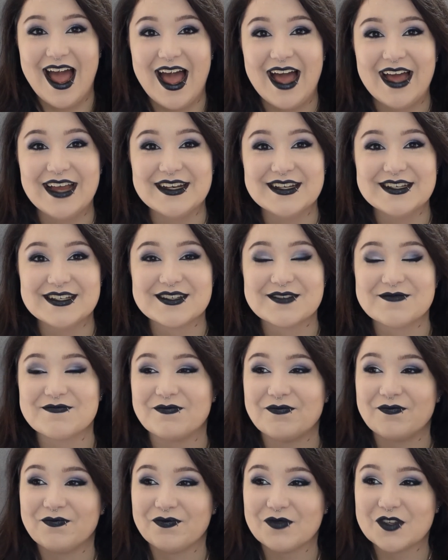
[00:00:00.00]
And
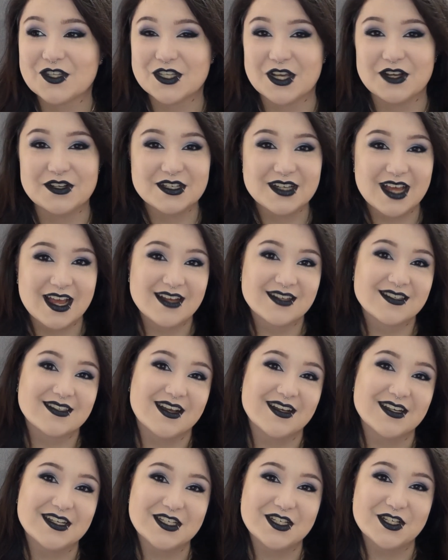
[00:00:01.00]
so today I
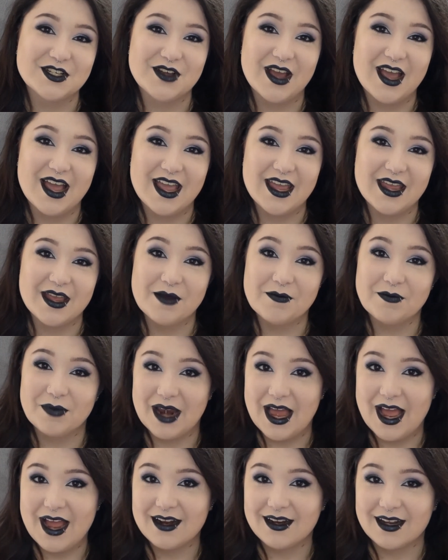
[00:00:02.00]
decided to do a
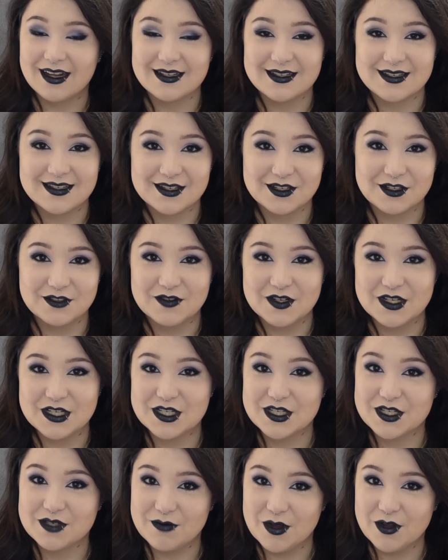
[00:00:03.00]
black and
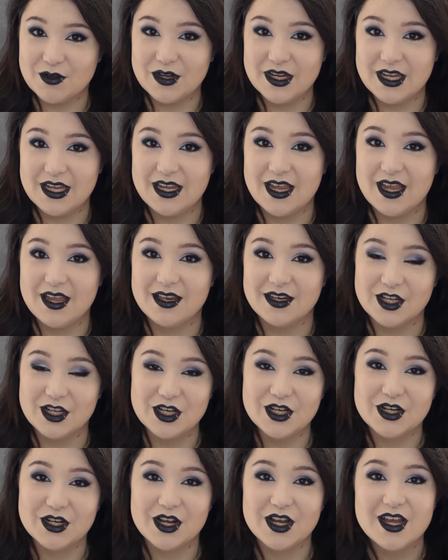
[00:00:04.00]
silver smoky
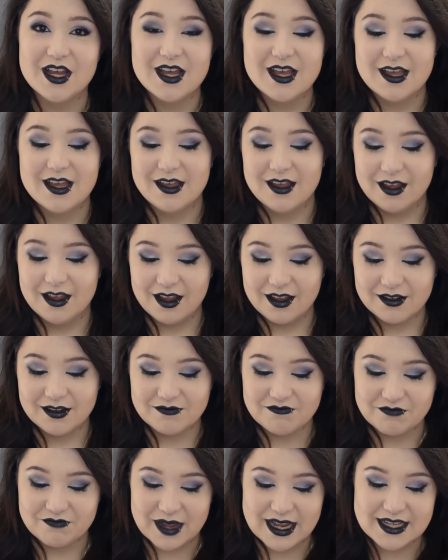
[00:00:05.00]
look
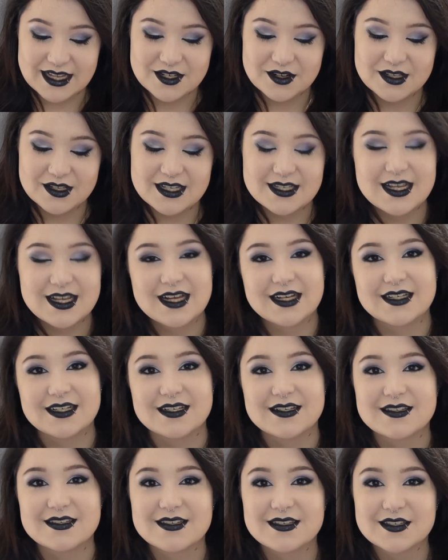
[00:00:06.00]
based on this
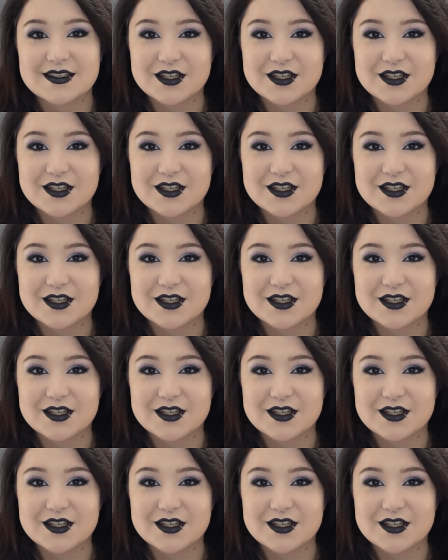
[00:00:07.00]
necklace.